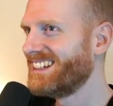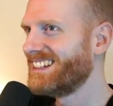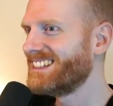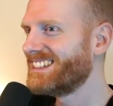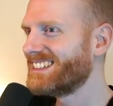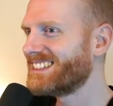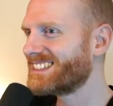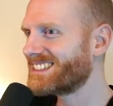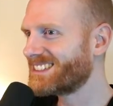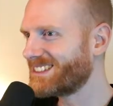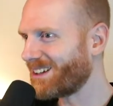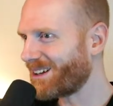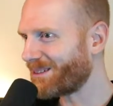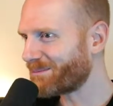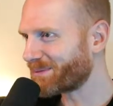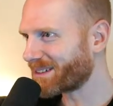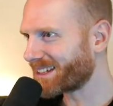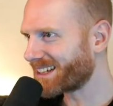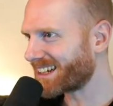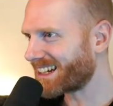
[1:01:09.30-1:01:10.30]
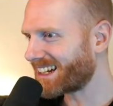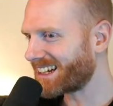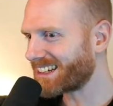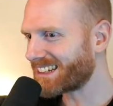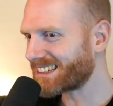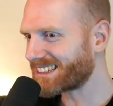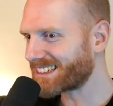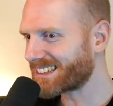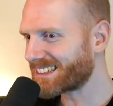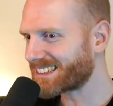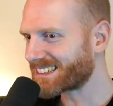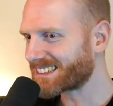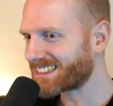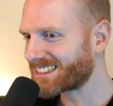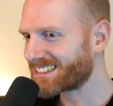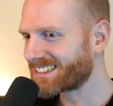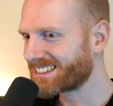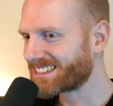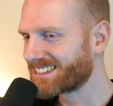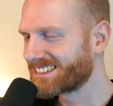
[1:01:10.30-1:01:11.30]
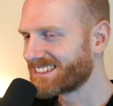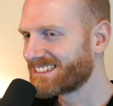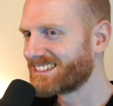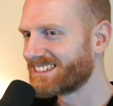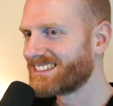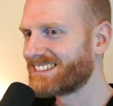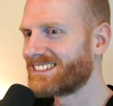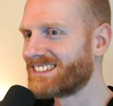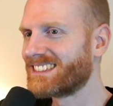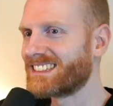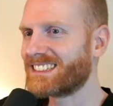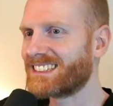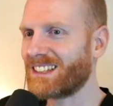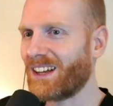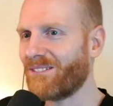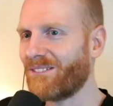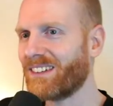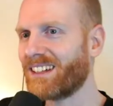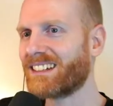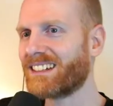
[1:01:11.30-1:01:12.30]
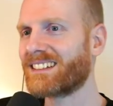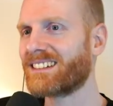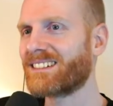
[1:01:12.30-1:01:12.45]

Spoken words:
Stop being highlighted. Stop it.